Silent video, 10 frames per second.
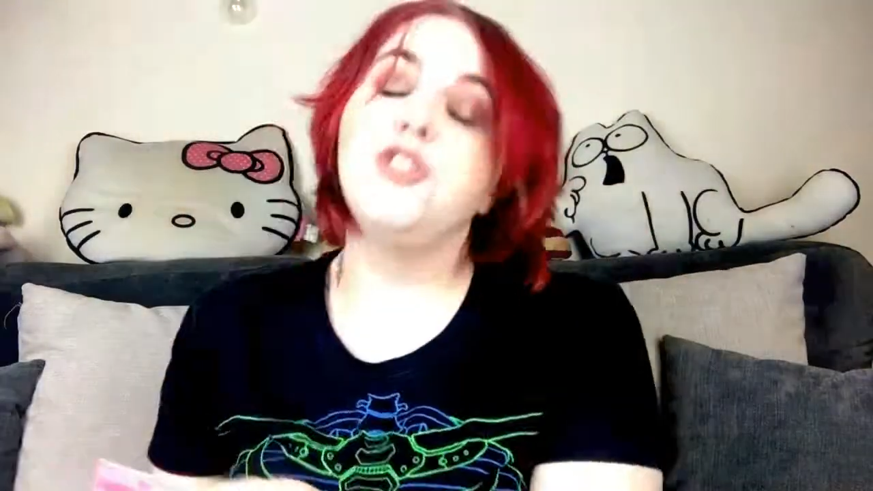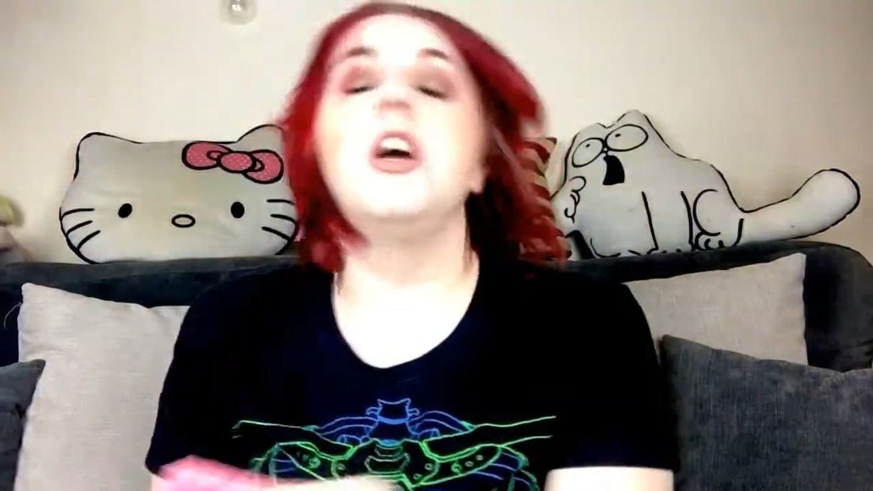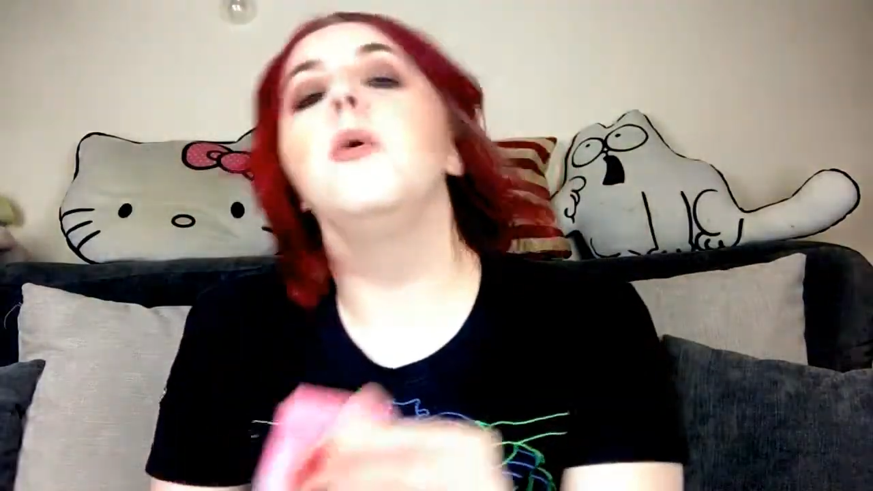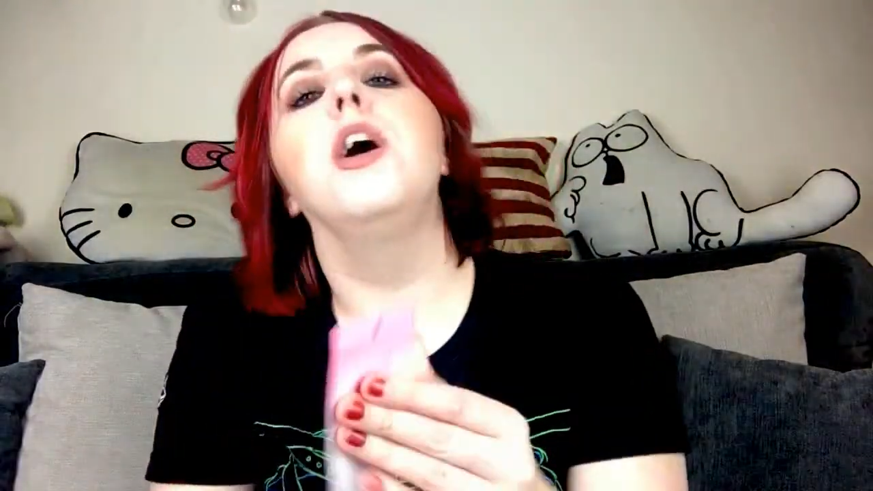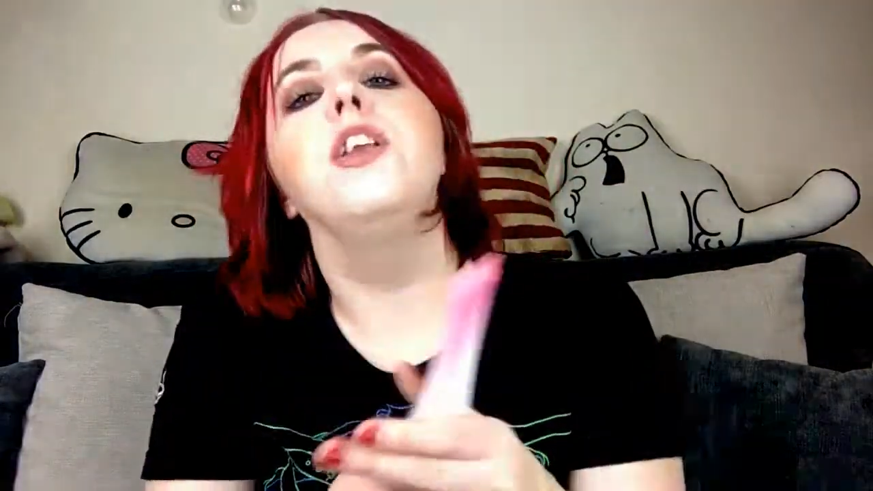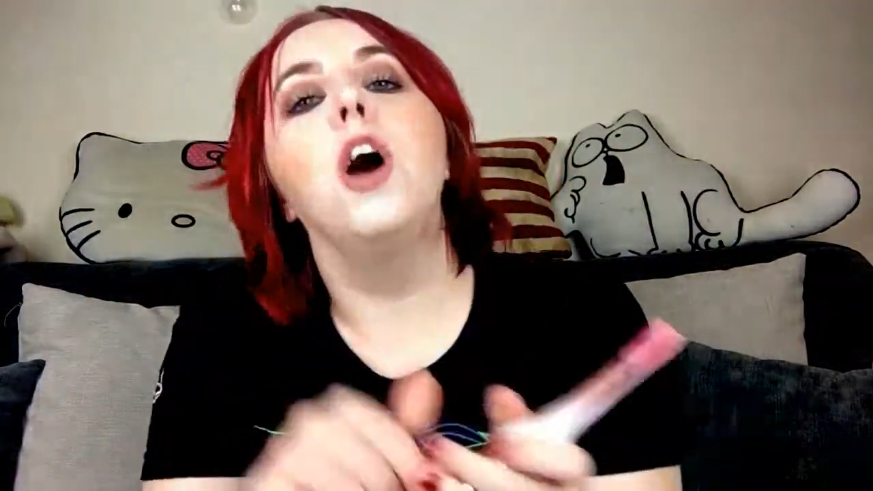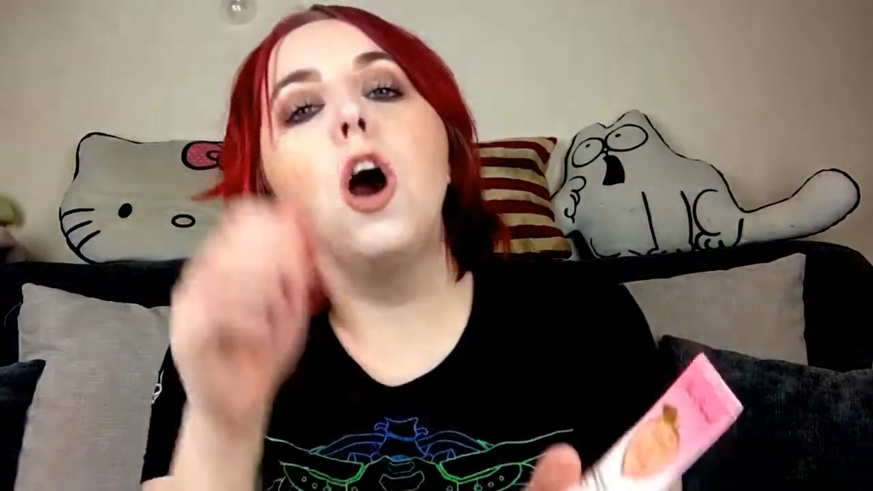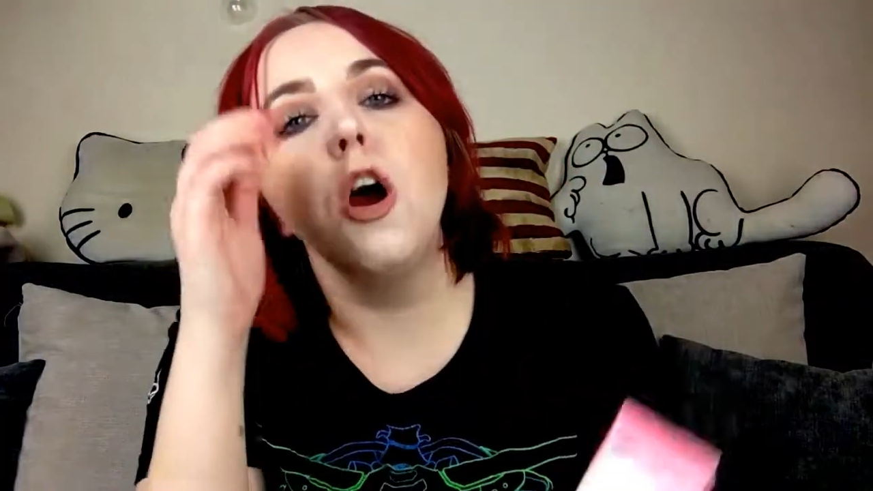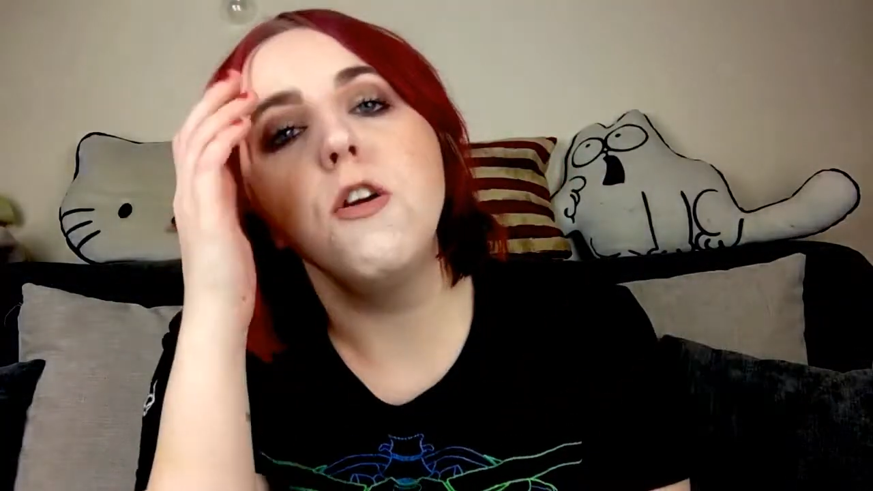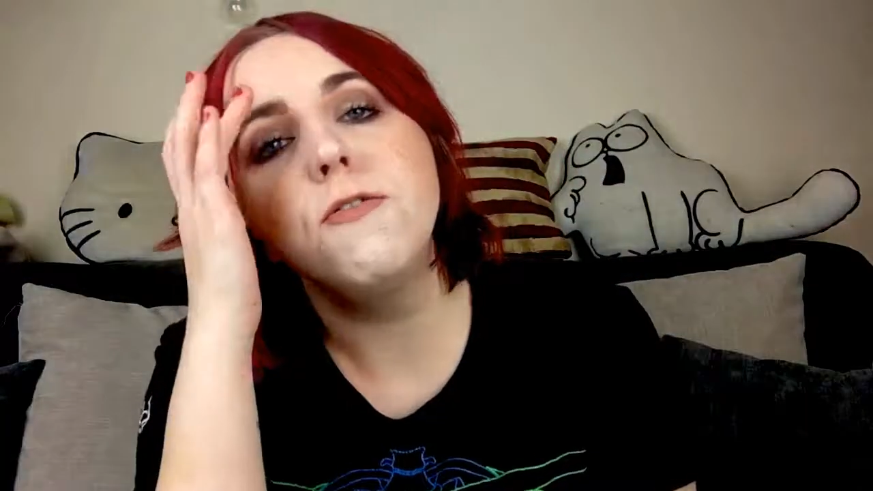So an
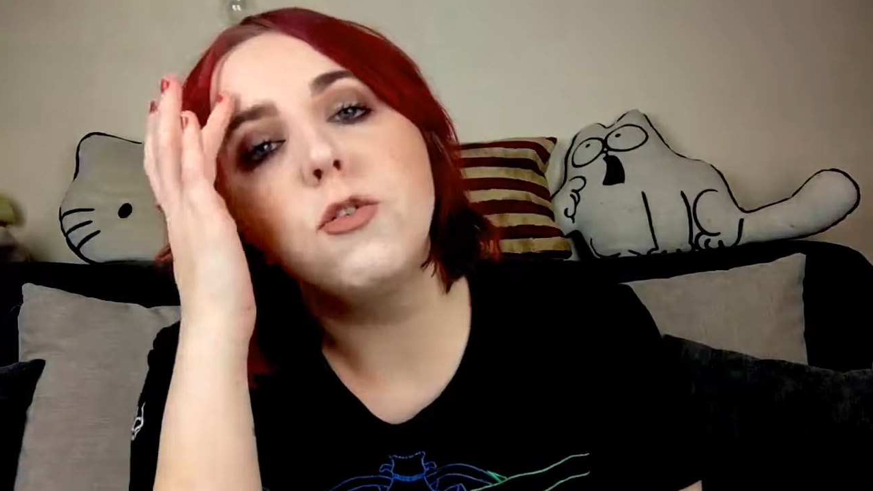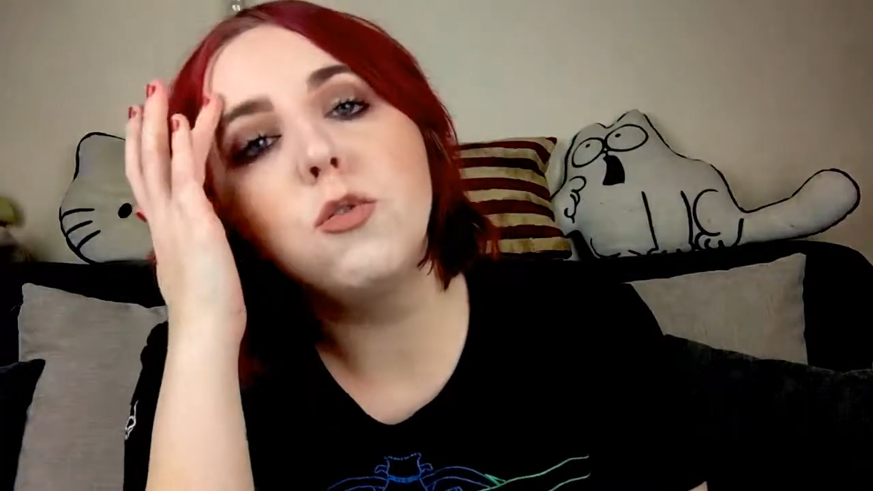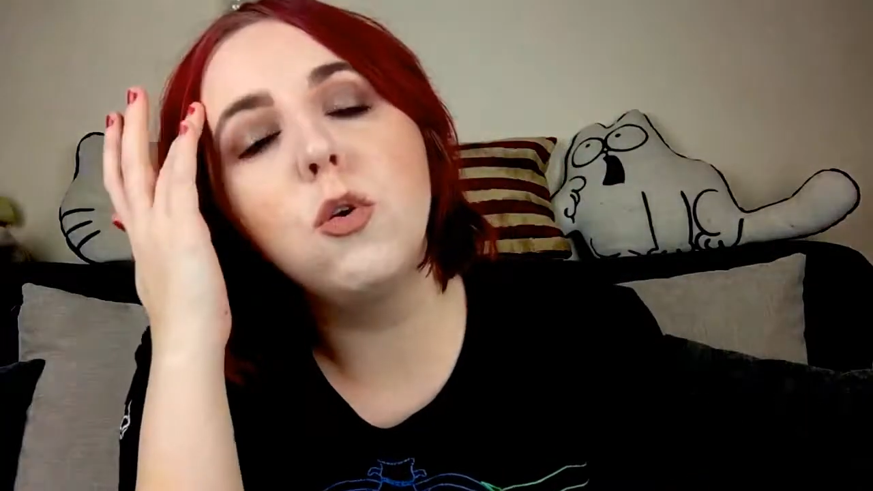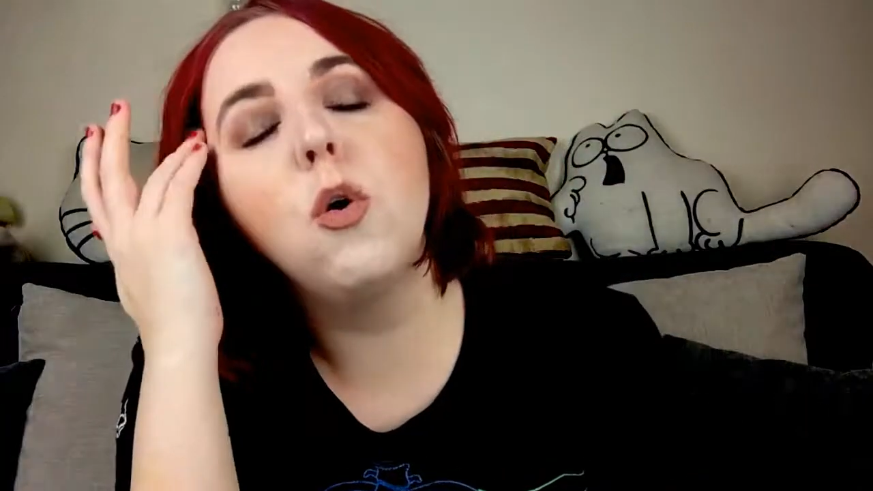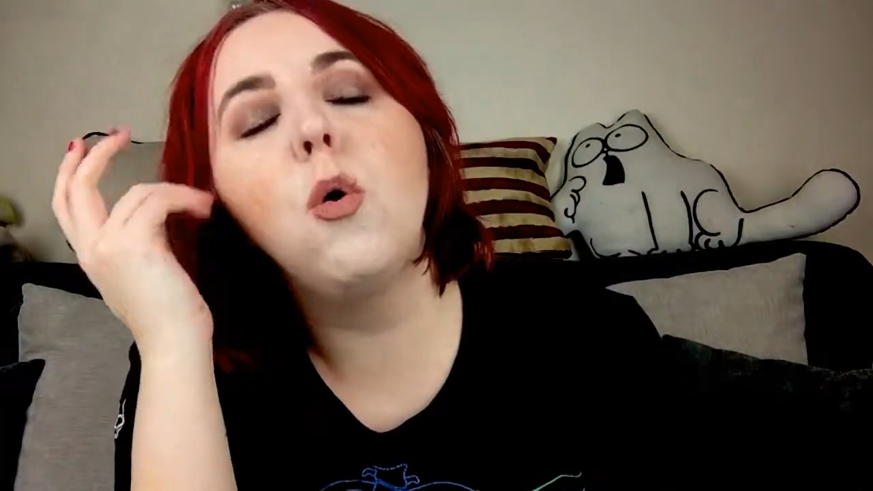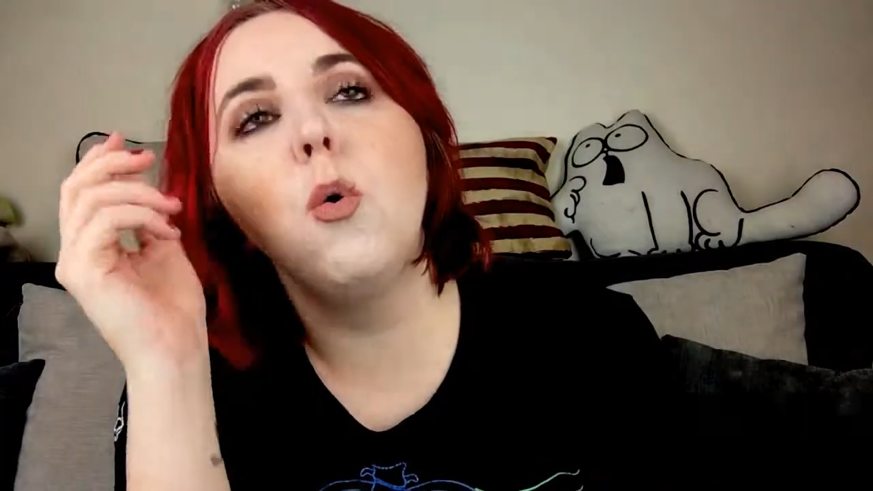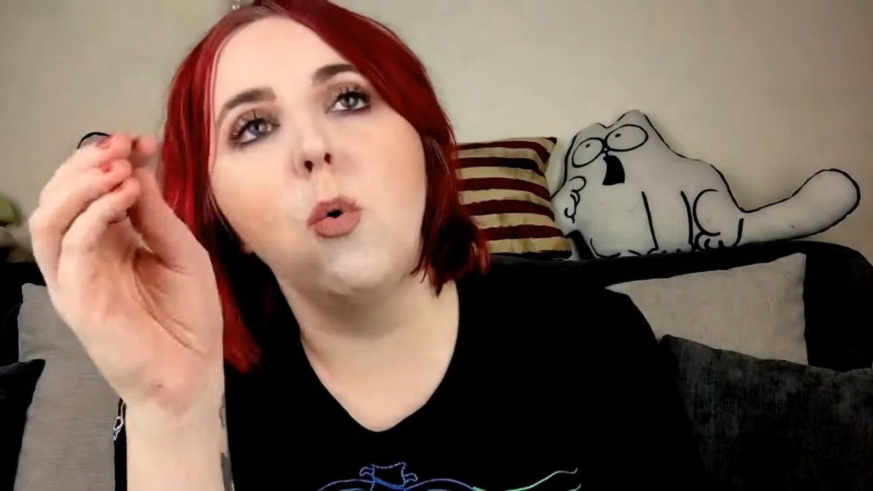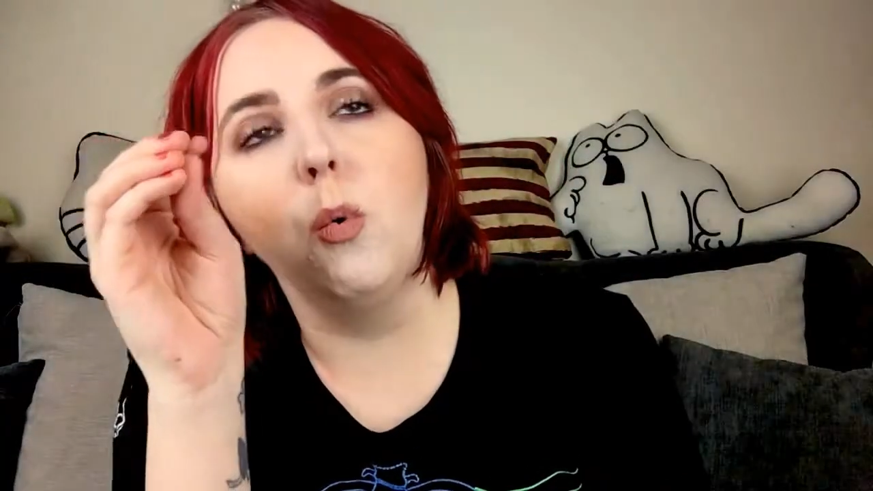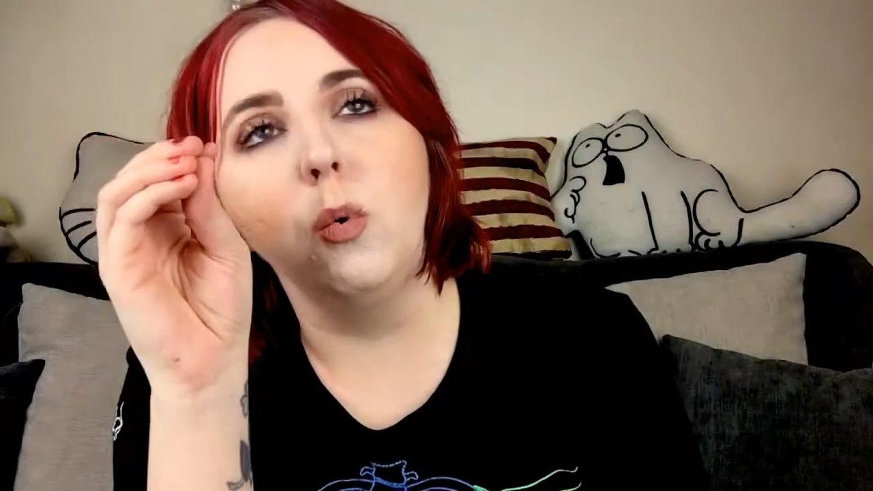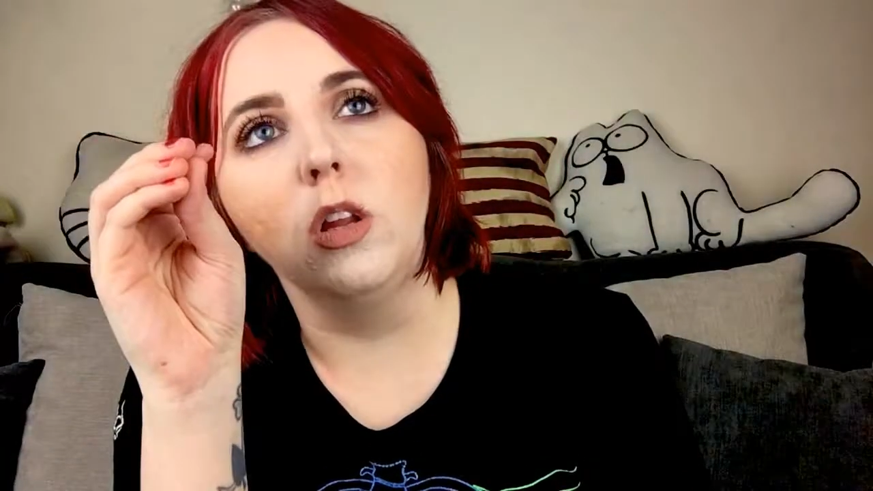
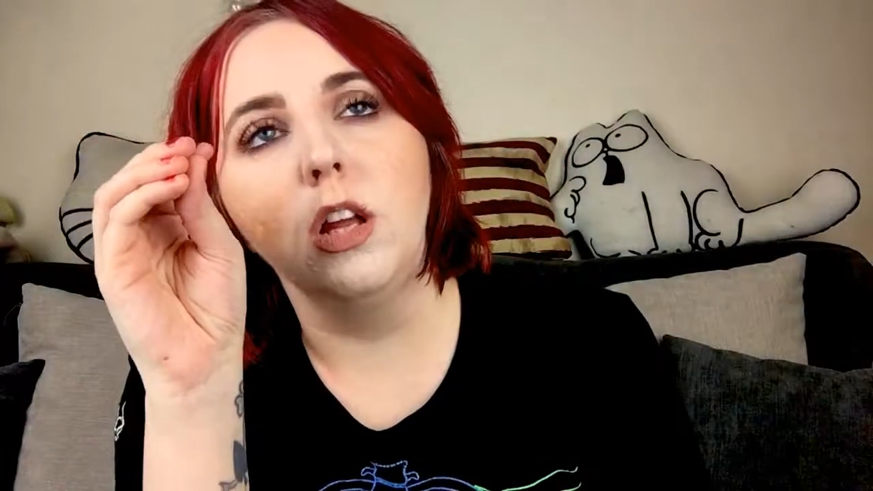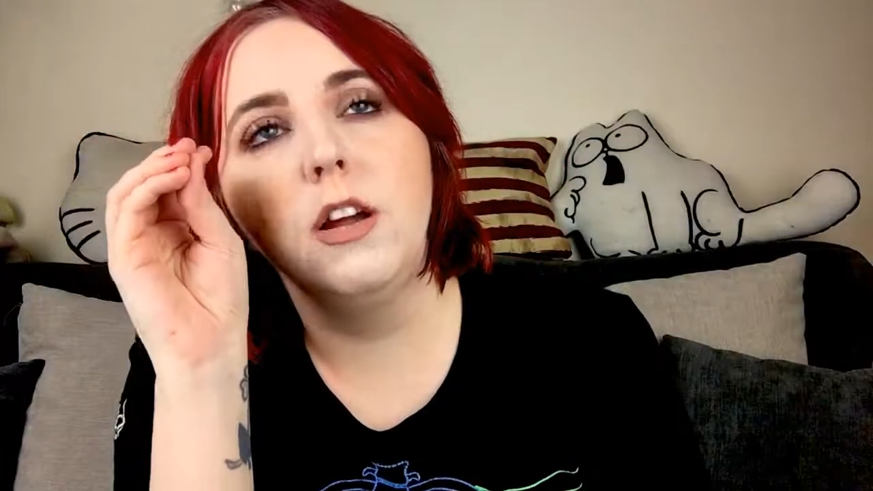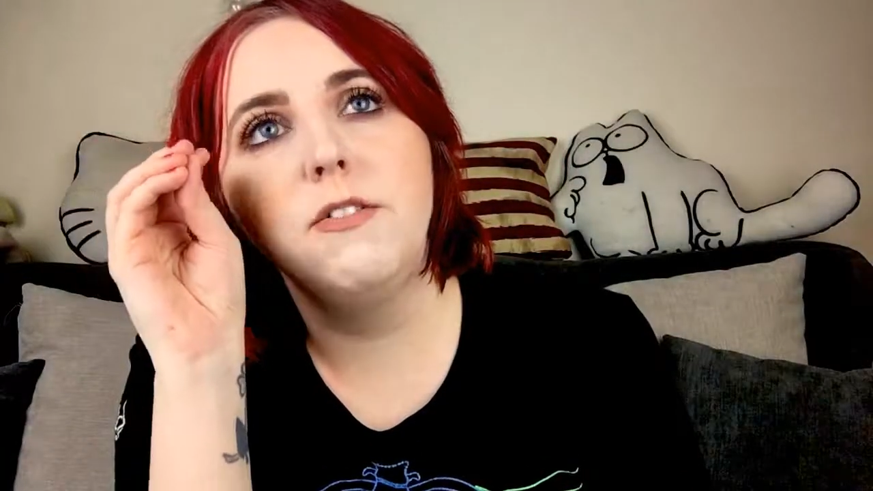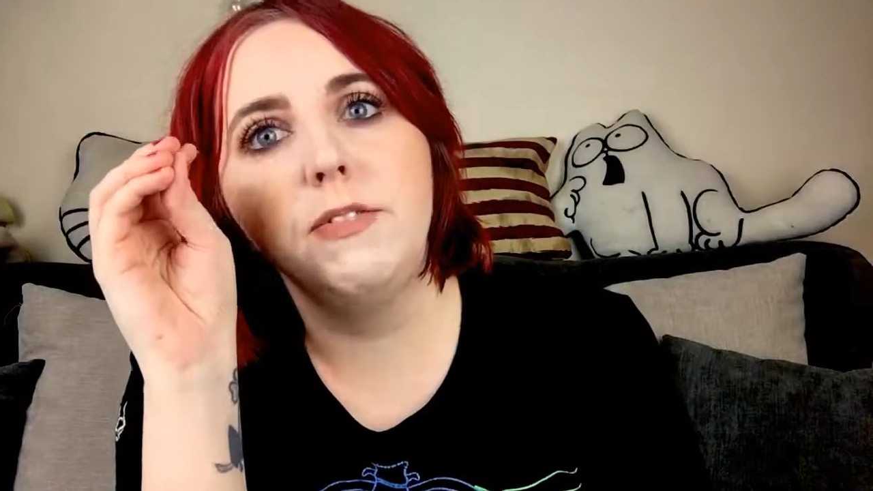overall